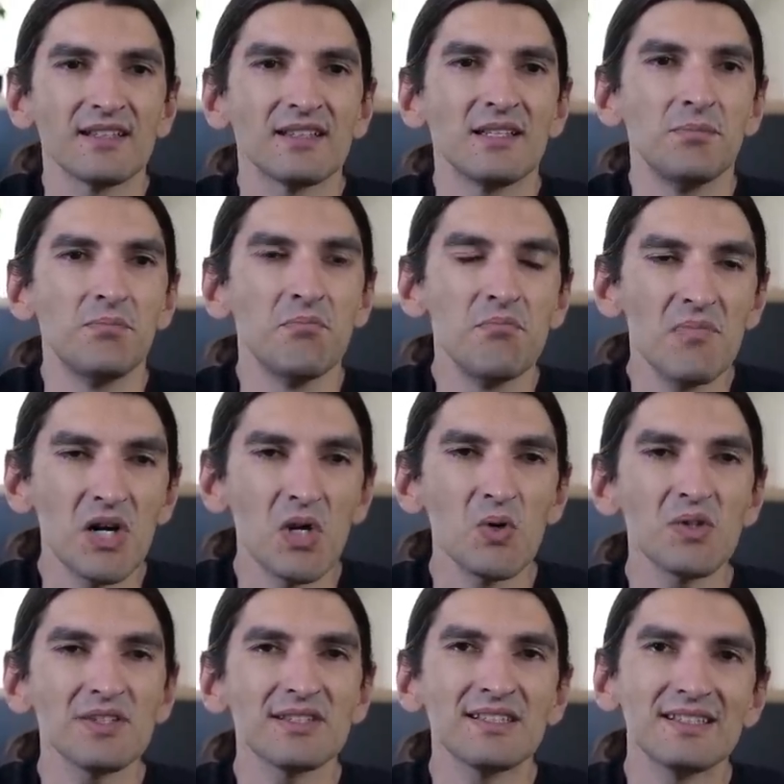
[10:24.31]
the
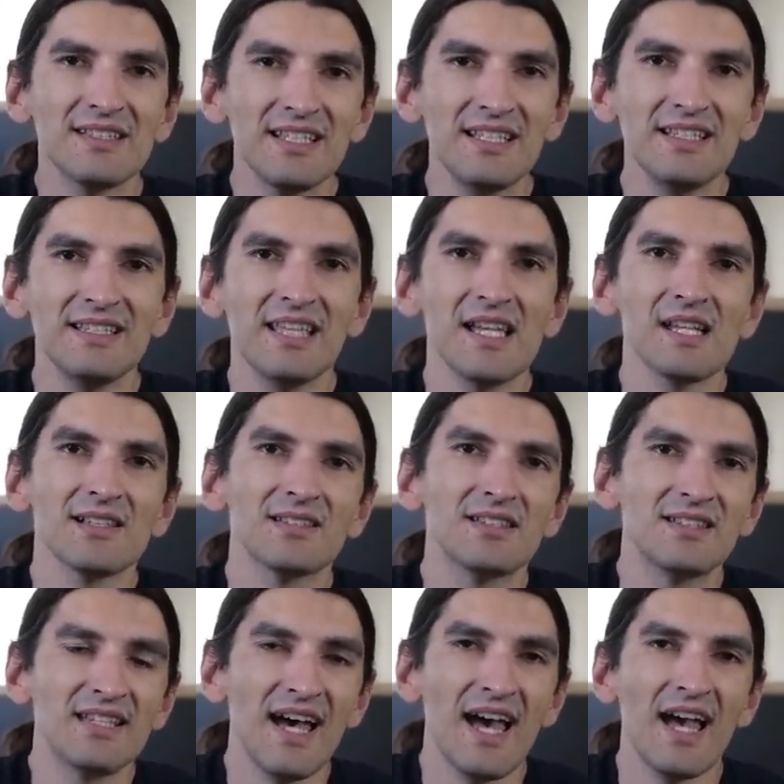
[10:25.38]
most
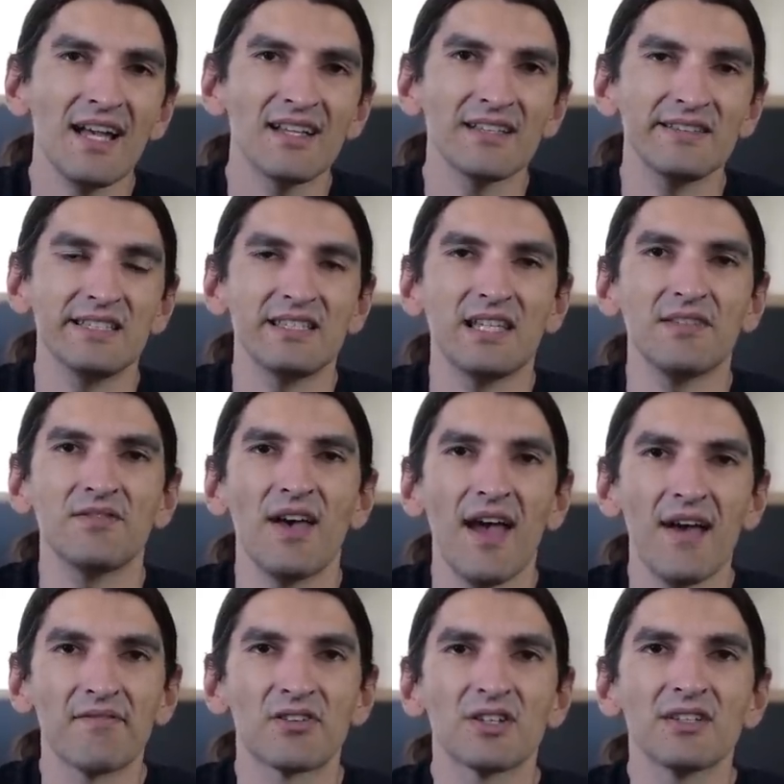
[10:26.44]
detailed deck that I've
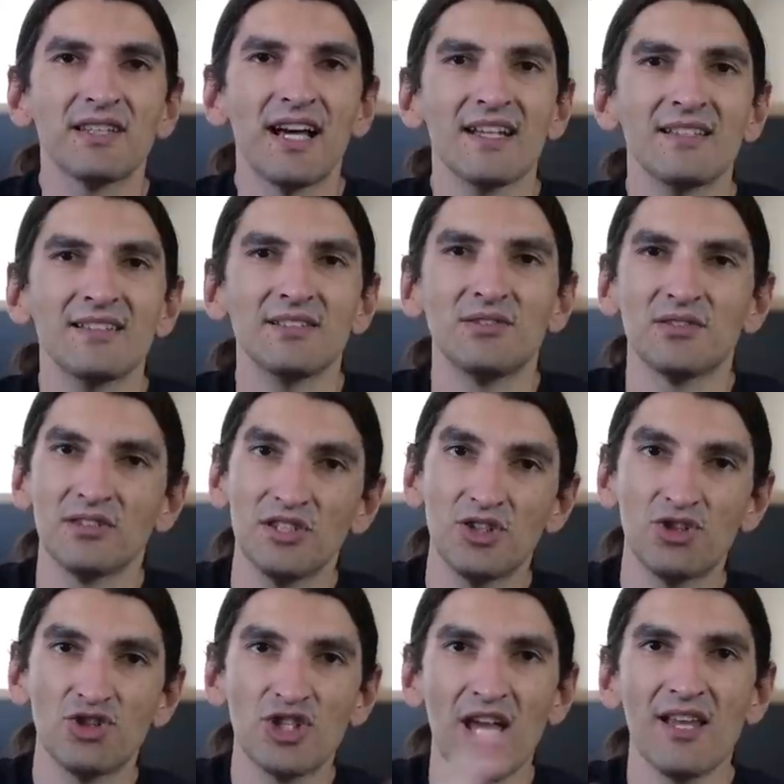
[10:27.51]
ever tested on
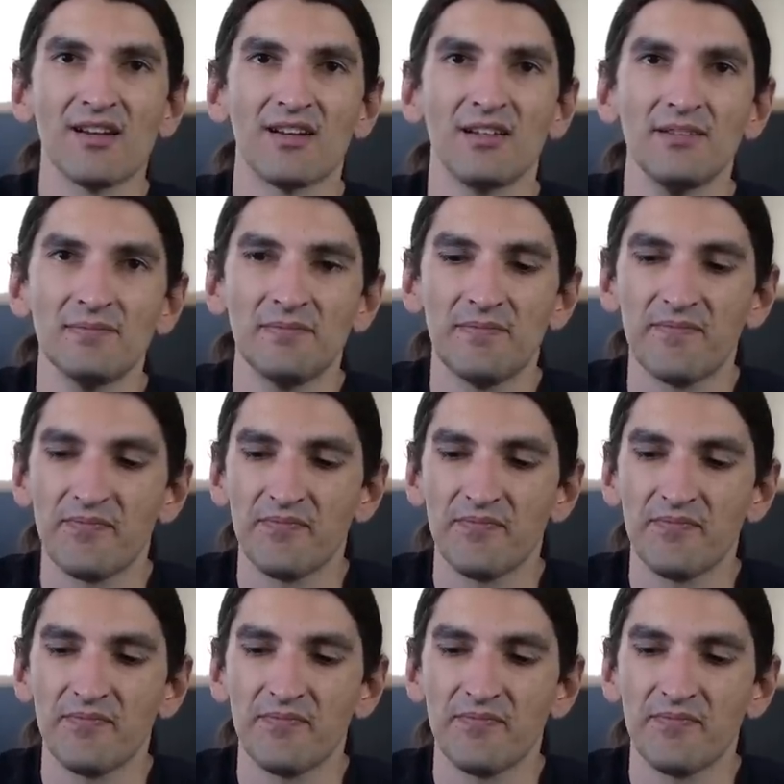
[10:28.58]
this channel,